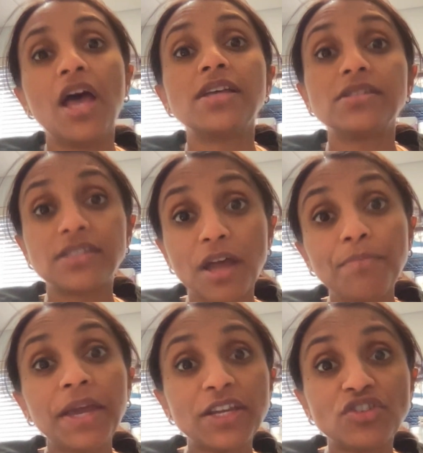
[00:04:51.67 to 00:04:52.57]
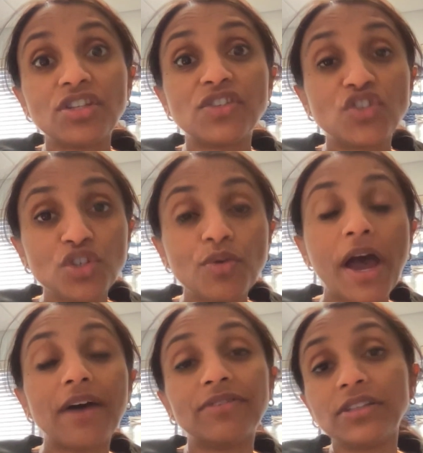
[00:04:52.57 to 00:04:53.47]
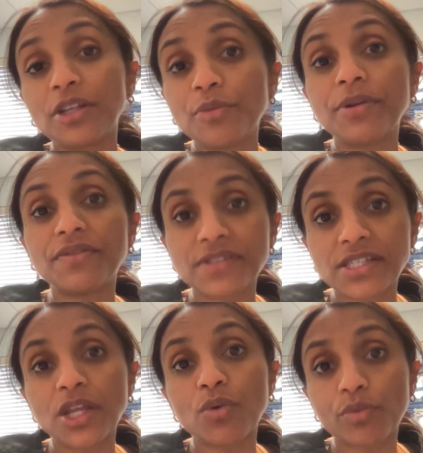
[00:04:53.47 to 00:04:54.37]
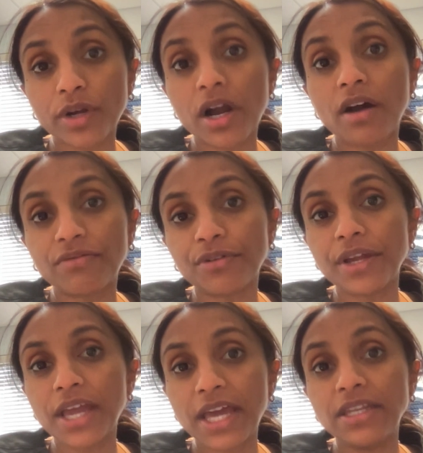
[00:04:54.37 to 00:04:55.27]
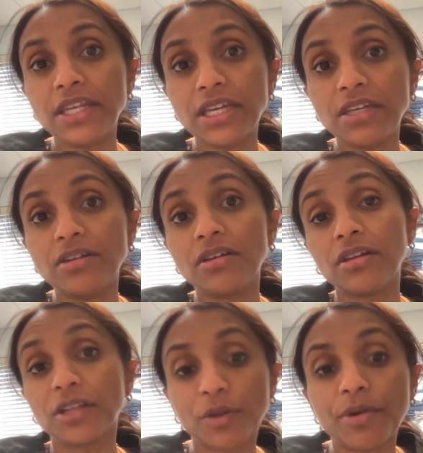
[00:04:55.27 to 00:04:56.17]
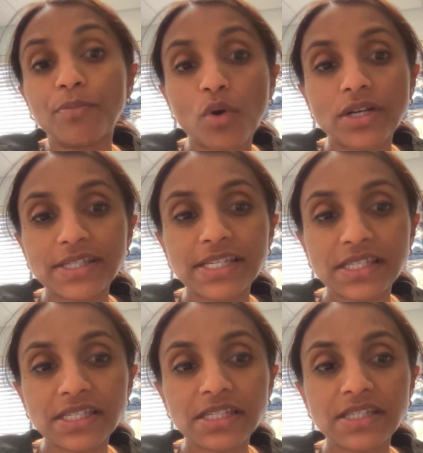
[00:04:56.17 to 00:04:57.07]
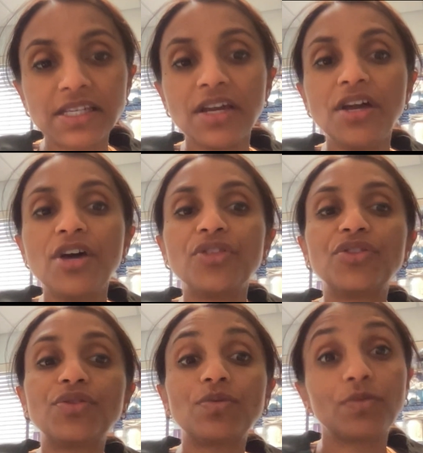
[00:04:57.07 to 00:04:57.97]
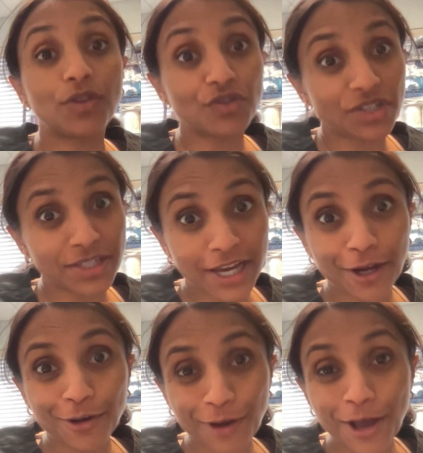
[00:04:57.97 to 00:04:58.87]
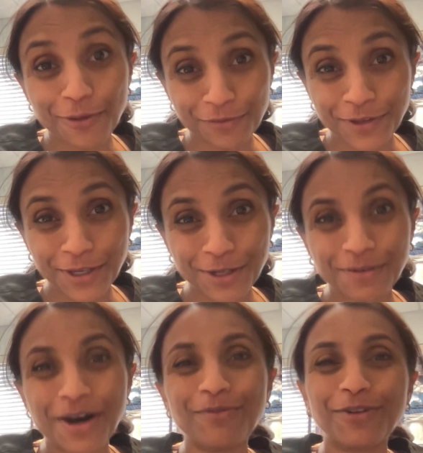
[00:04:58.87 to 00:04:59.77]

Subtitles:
Some patients do have a little bit of a slower recovery and need a little bit more assistance. There's an entire other video on